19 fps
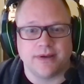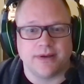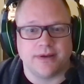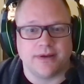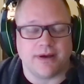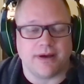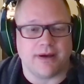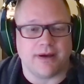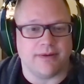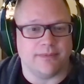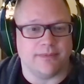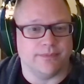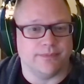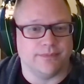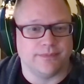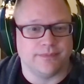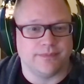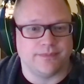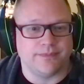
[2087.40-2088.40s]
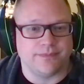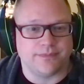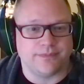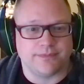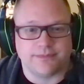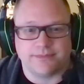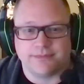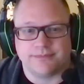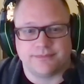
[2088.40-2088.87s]

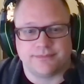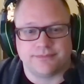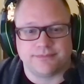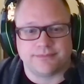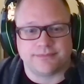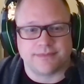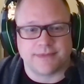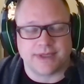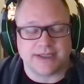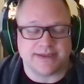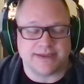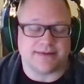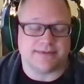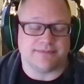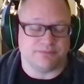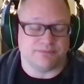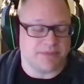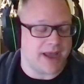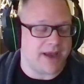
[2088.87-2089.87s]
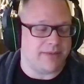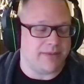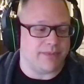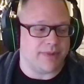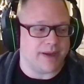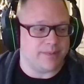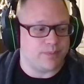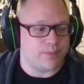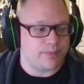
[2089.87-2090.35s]
because um, at
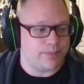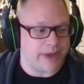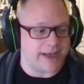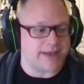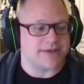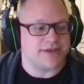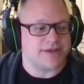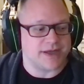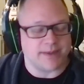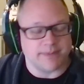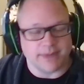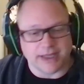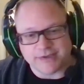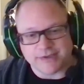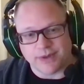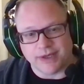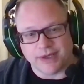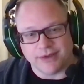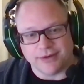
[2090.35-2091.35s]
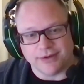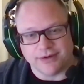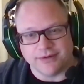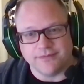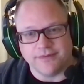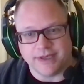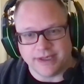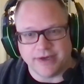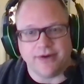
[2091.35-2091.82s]
my past job that's where i learned
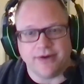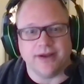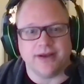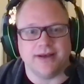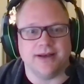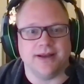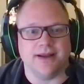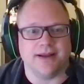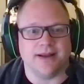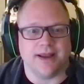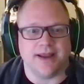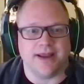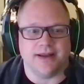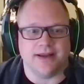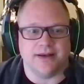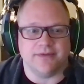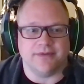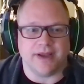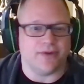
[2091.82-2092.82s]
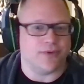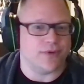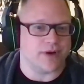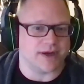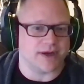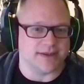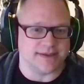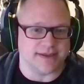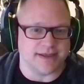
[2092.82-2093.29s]
video editing and event
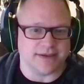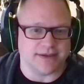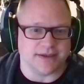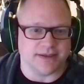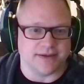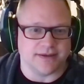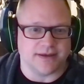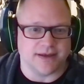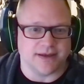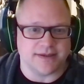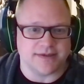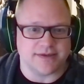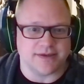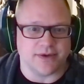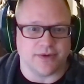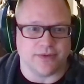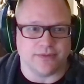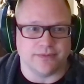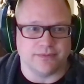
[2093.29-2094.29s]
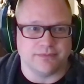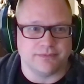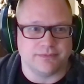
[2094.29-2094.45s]
organization and so